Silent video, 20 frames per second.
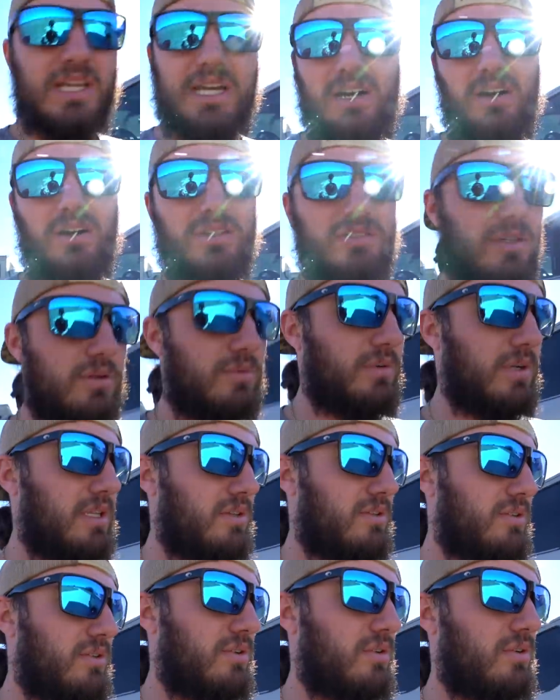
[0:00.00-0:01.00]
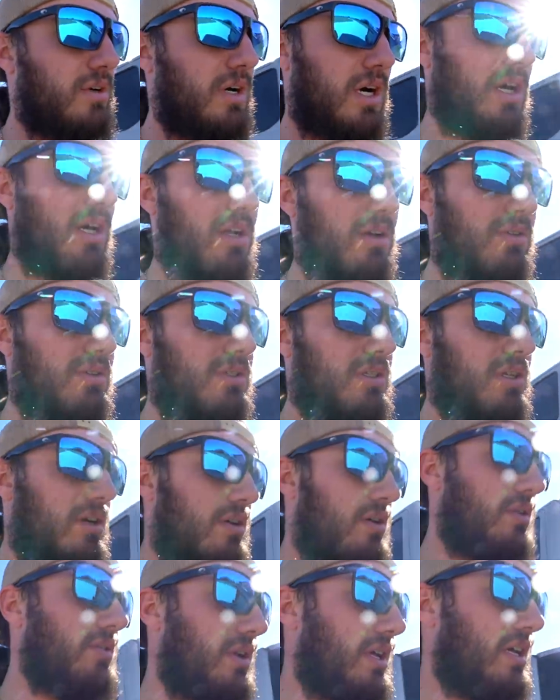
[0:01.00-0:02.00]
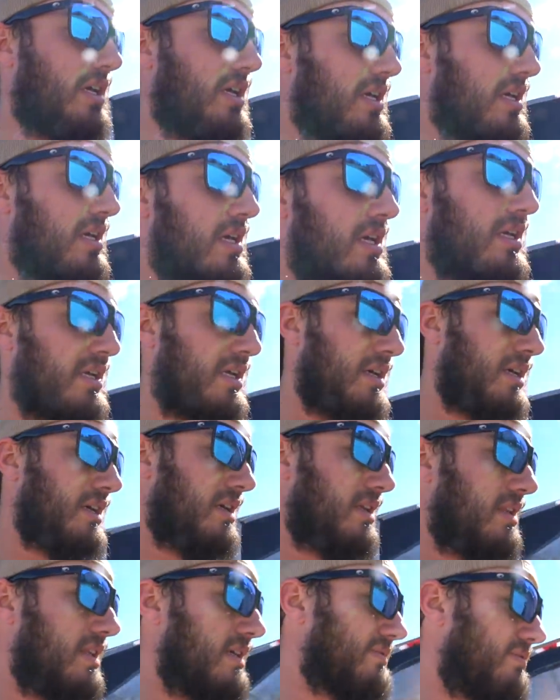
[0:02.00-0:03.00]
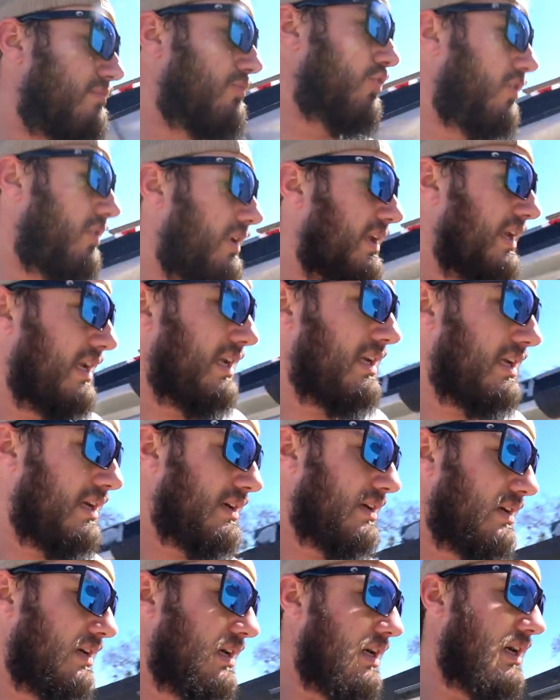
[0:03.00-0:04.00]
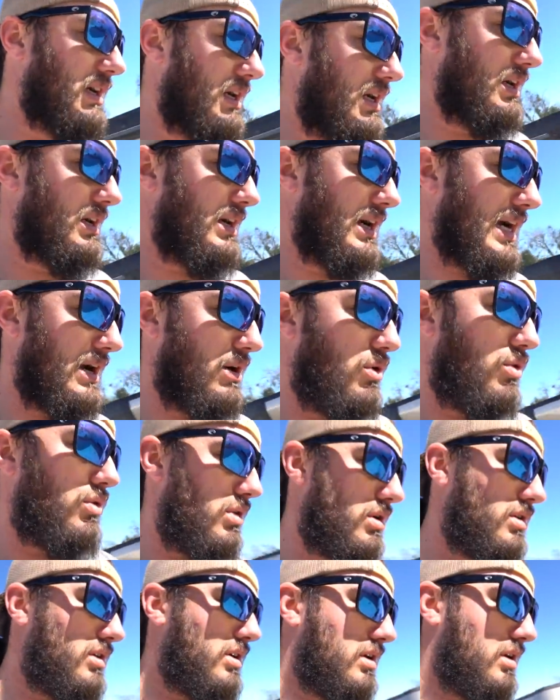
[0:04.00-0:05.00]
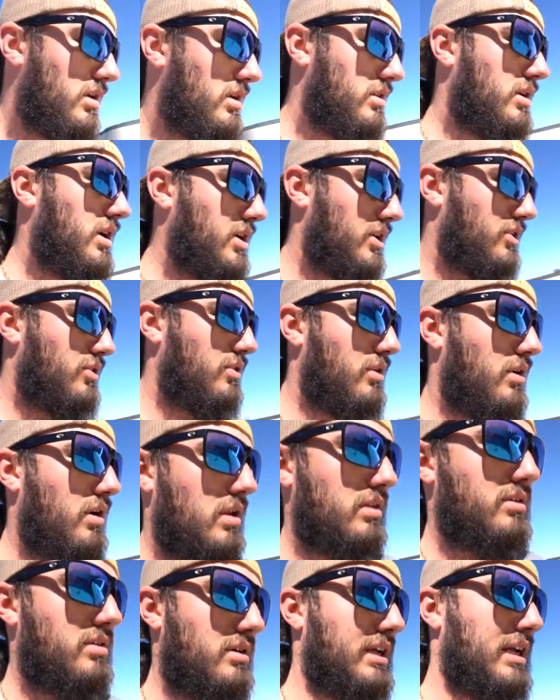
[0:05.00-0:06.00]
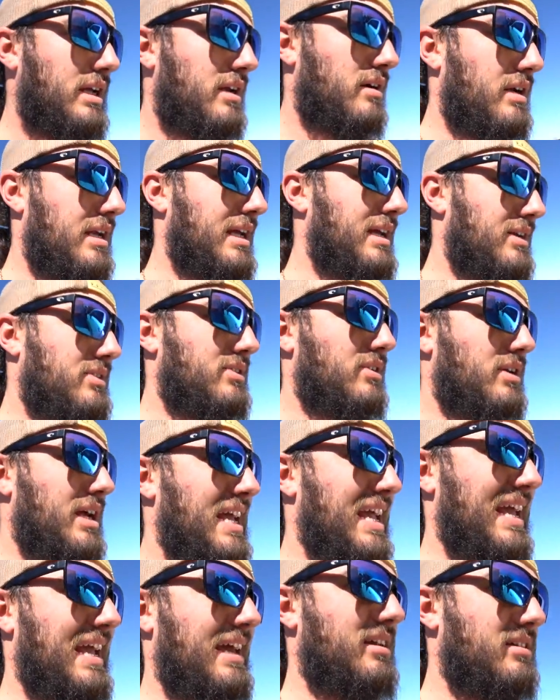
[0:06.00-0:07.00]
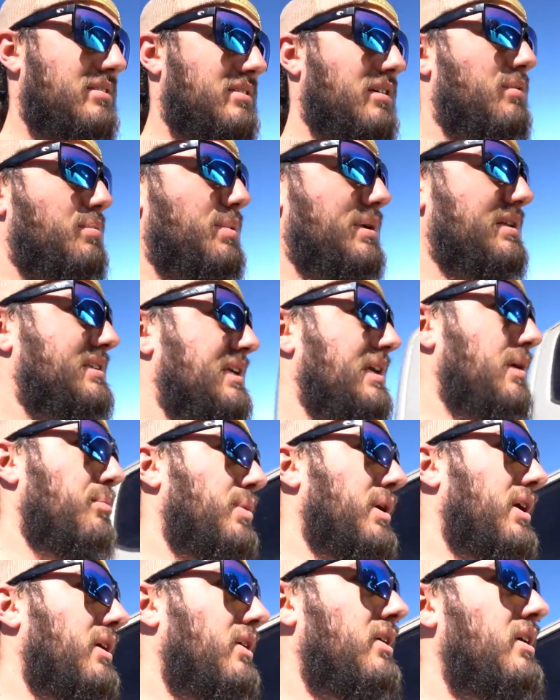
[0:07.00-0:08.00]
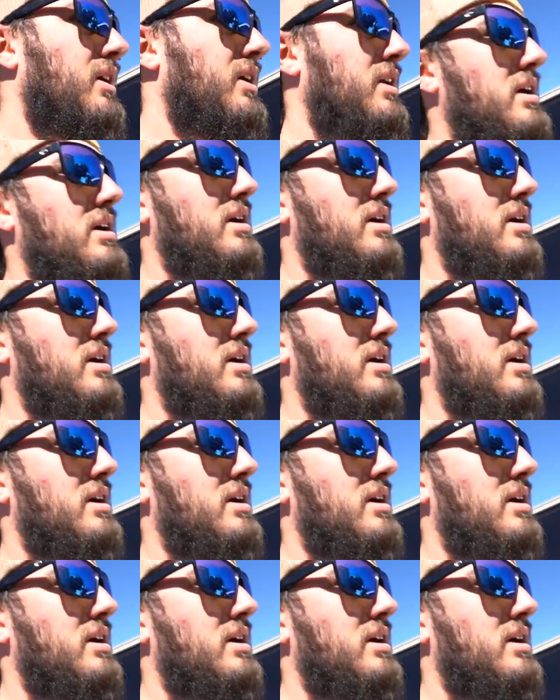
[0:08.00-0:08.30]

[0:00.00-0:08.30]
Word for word: I also went to AutoZone this morning. Uh, I ordered an, a new alternator yesterday and a serpentine belt.